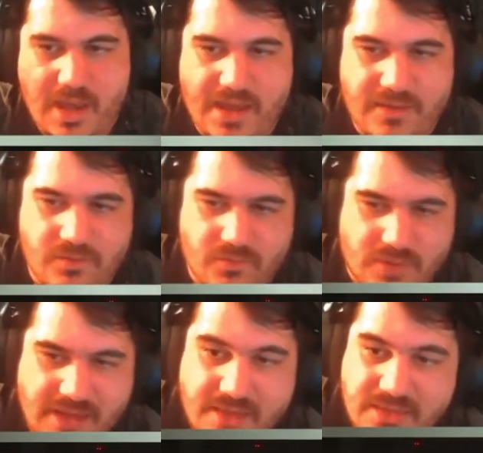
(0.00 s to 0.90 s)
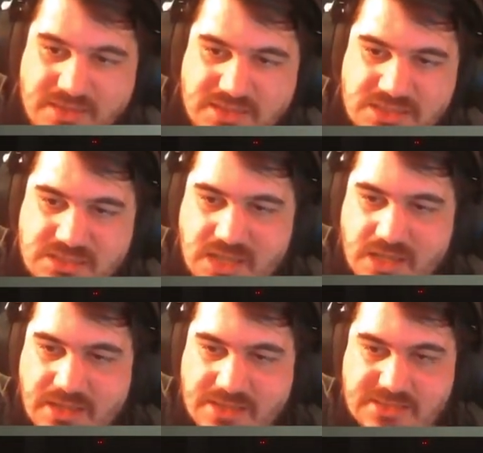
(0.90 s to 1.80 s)
And again, this is
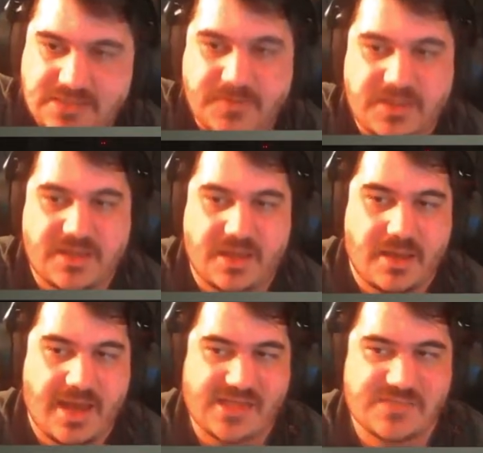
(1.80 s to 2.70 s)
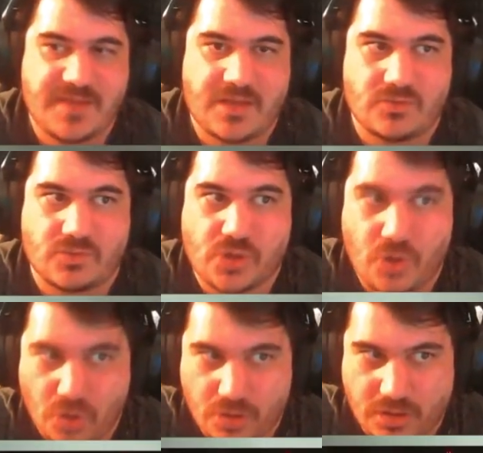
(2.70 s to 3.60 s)
an SCP that has been
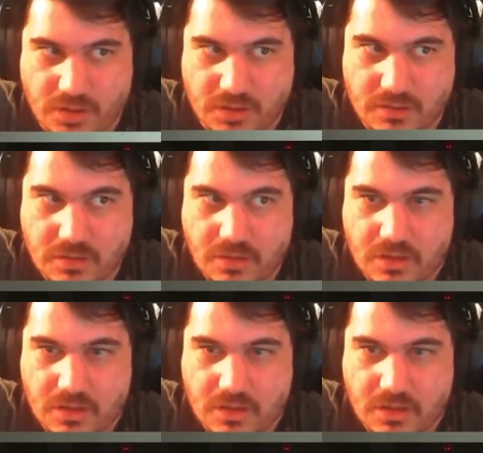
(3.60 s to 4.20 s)
recorded.